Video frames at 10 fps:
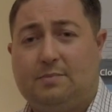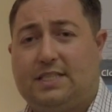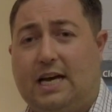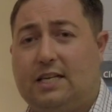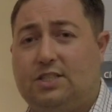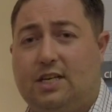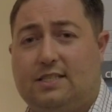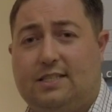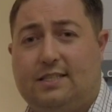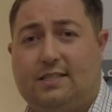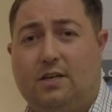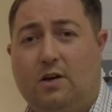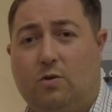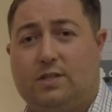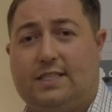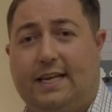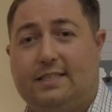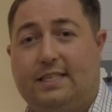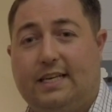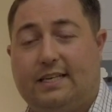Scott Justice or
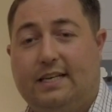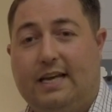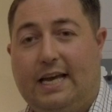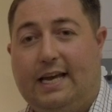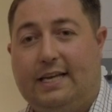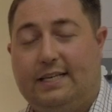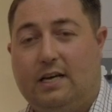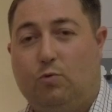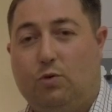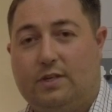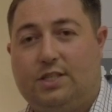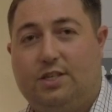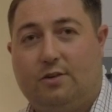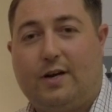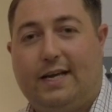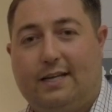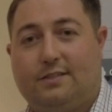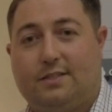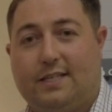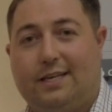Stan Dick, and we'll get you the right
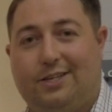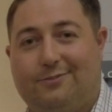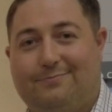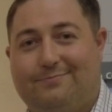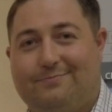answers. Thank you.